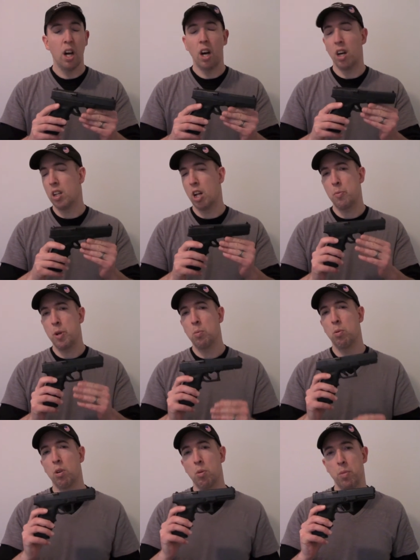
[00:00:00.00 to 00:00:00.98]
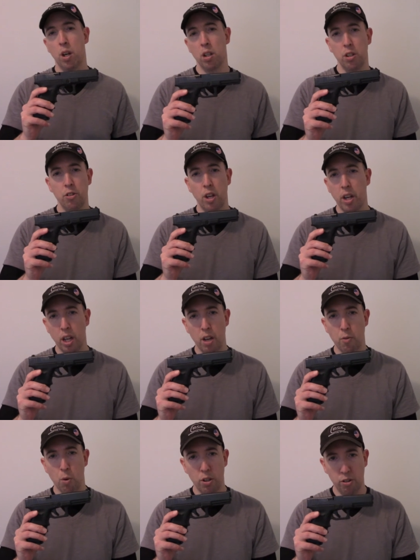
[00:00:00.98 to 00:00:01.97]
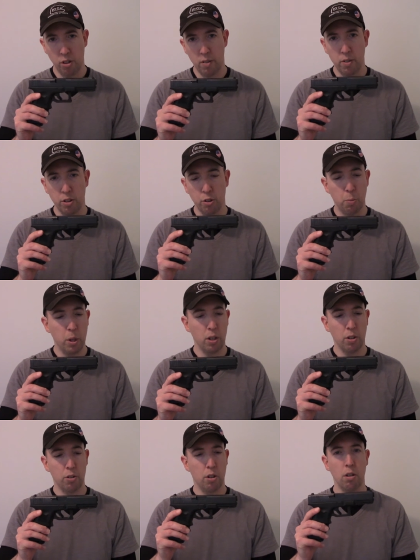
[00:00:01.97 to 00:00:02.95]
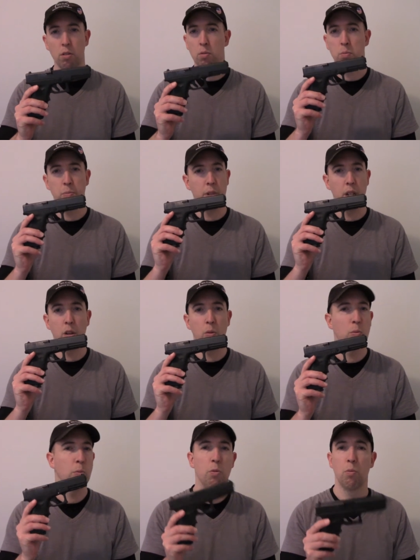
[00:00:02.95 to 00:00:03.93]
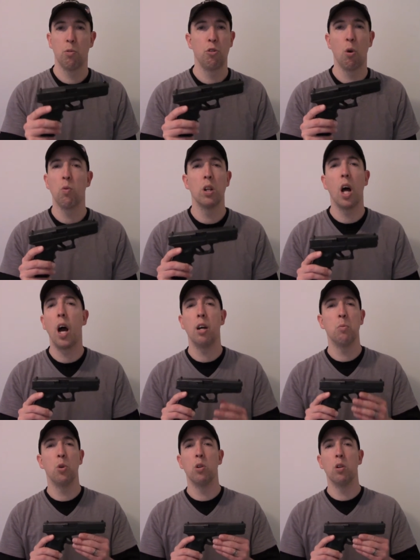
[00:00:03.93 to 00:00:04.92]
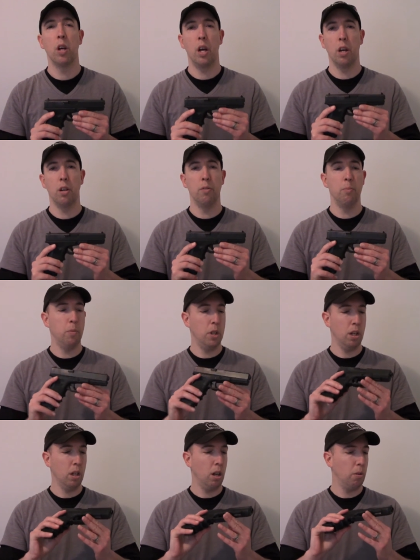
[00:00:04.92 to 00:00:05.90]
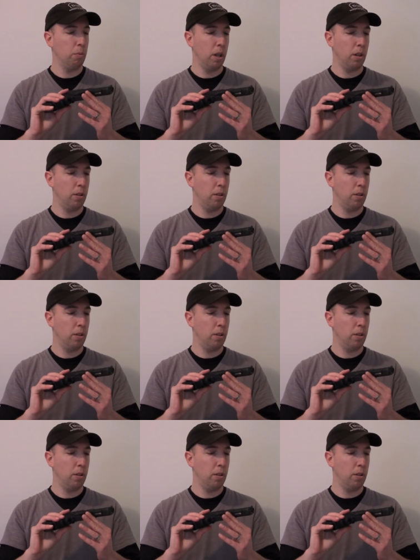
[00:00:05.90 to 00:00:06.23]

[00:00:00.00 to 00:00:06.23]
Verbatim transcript: A lot of people compare these to AK-47s because they're, you know, so reliable and, you know, they,